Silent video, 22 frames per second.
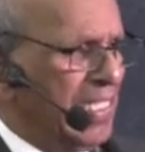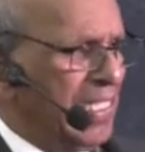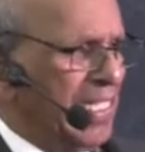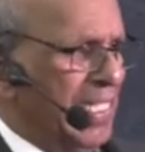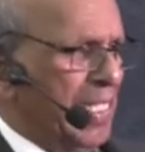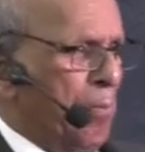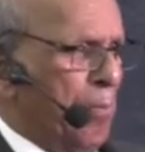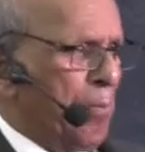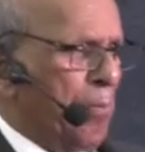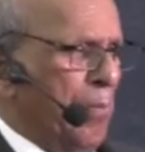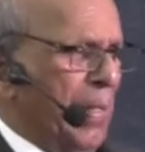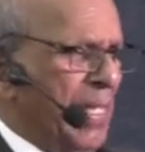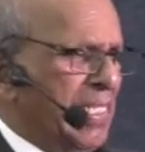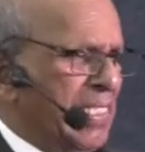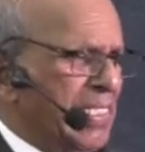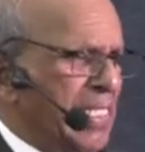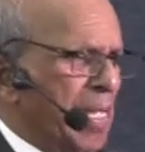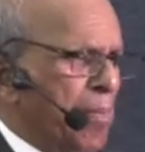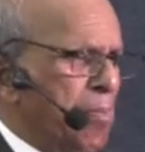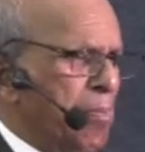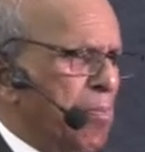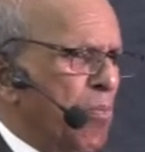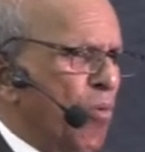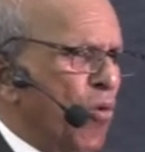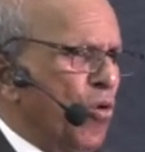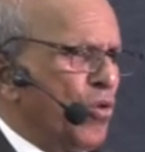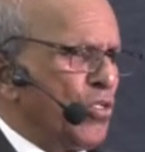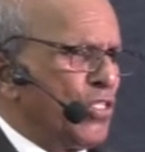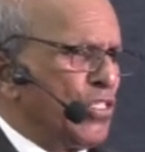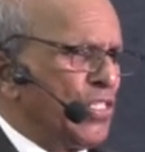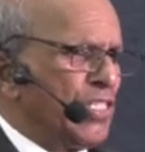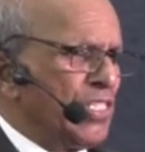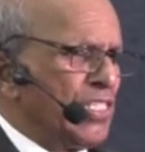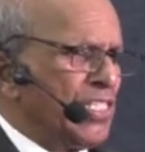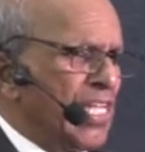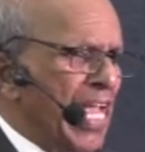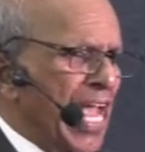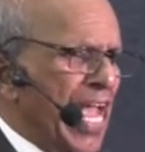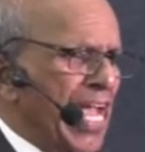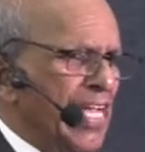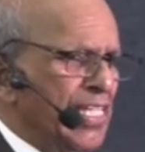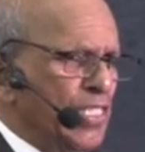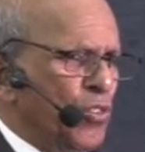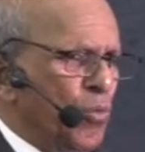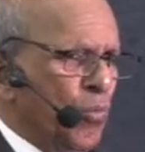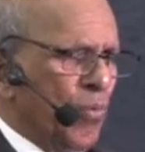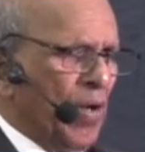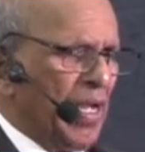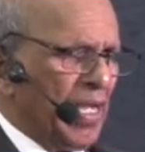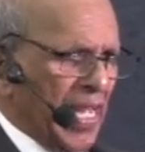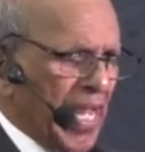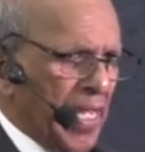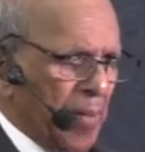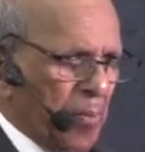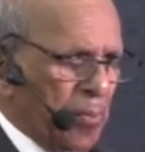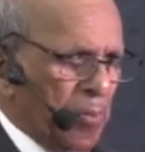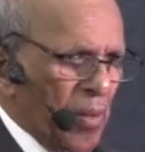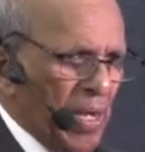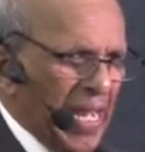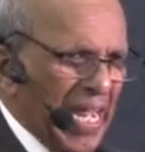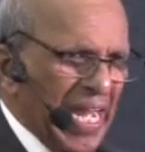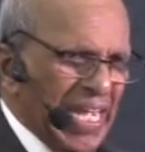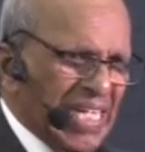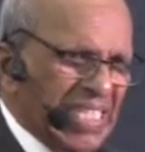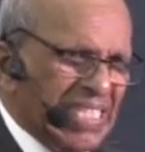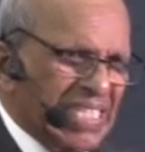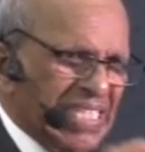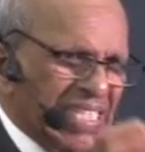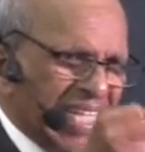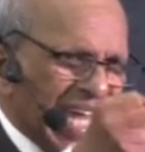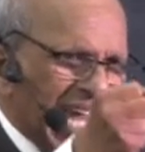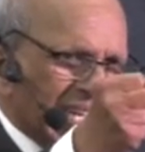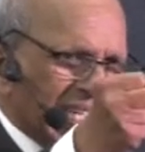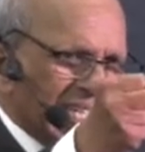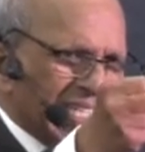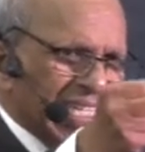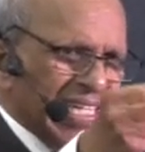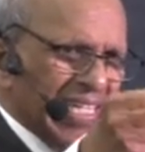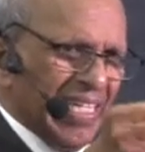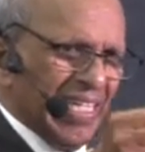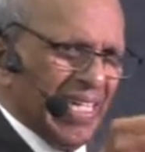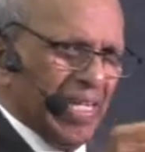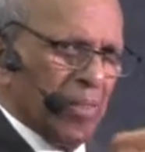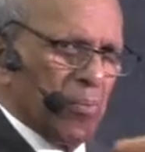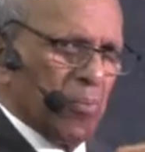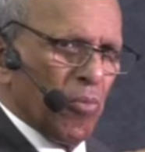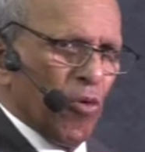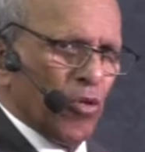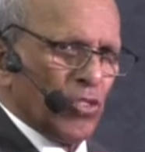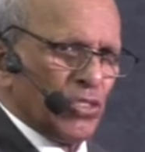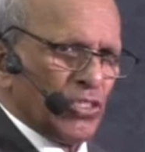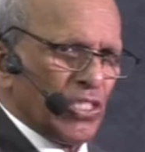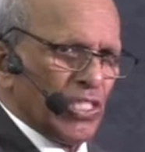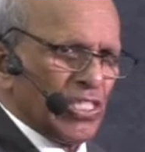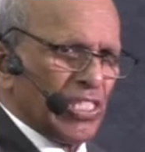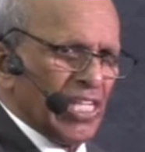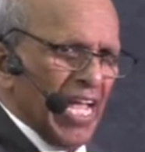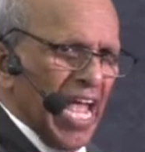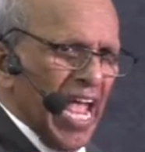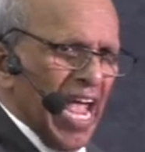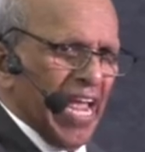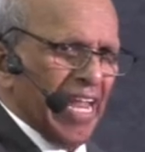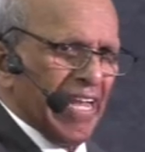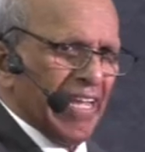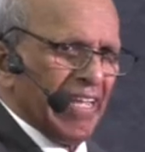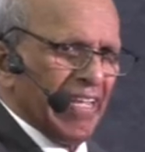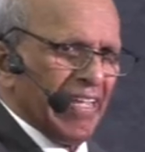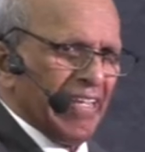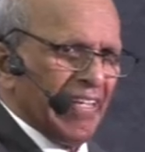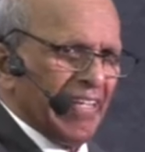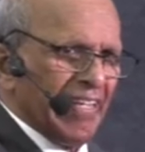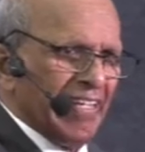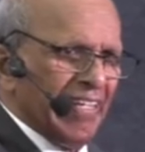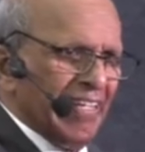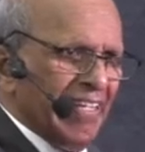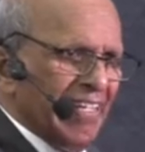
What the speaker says: he picked up Moses as well and placed that thing in Moses' hand.